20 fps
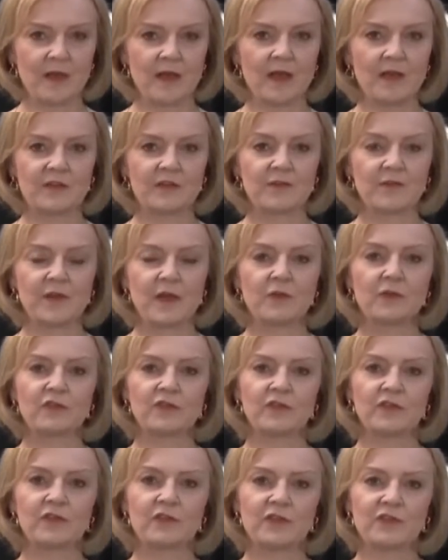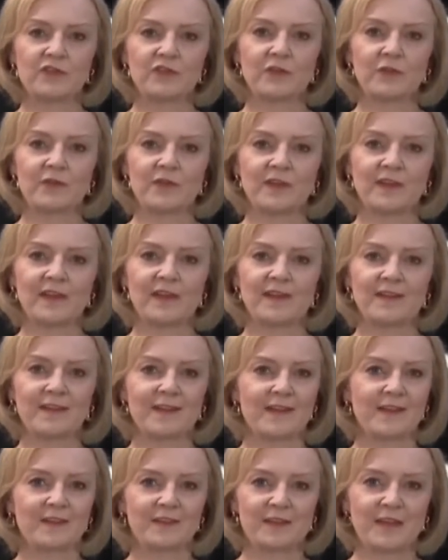Her devotion to duty
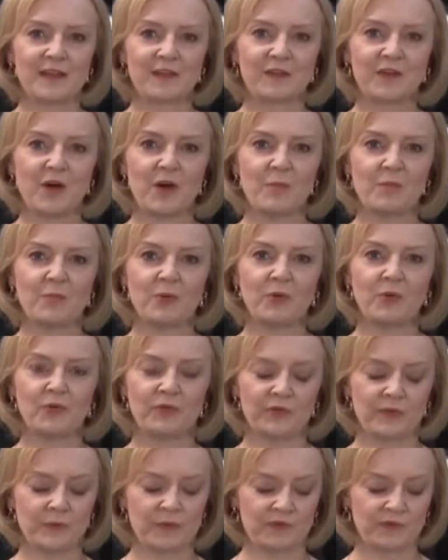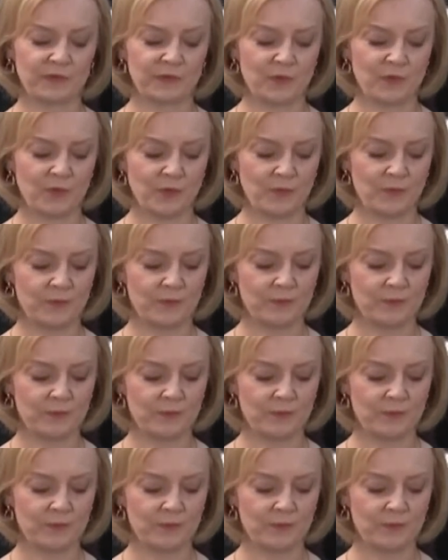is an example to us all.